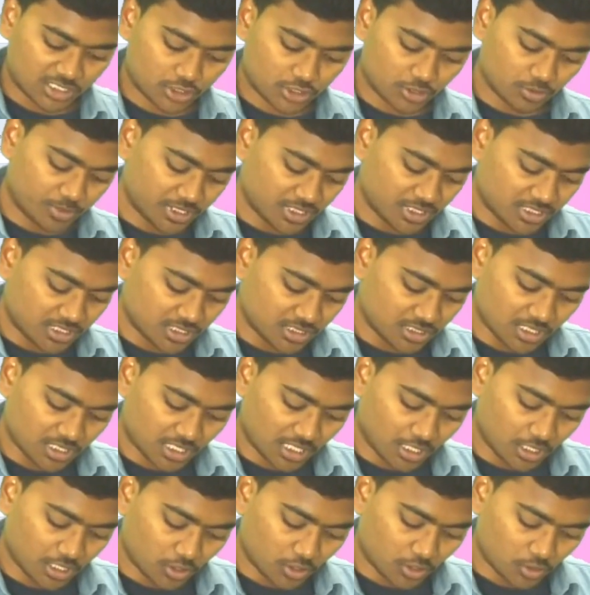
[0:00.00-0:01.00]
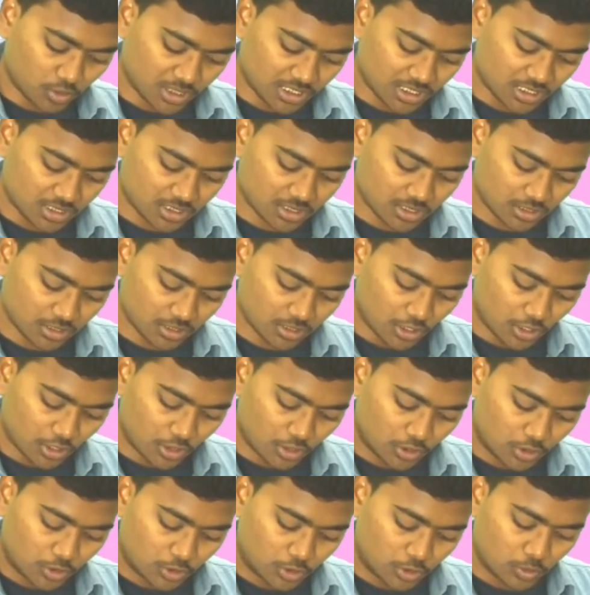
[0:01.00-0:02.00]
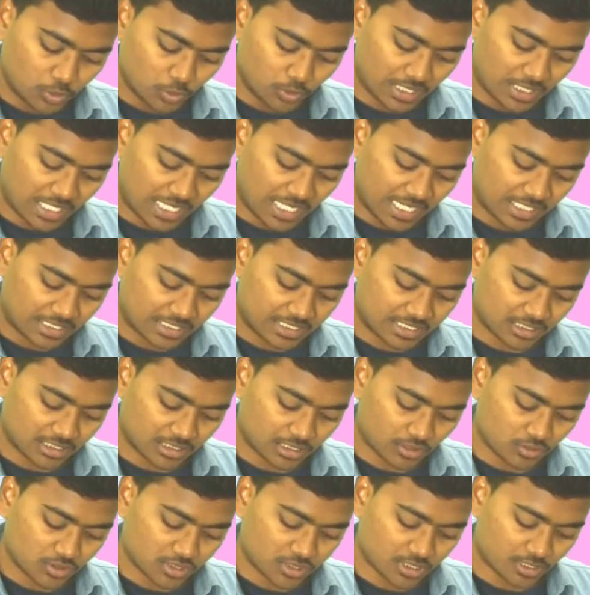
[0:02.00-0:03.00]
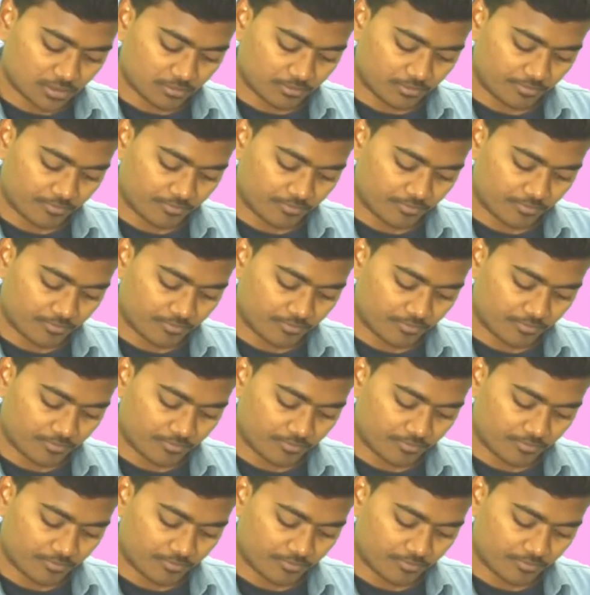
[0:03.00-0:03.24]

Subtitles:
to be disallowed is 2 lakh 10,000.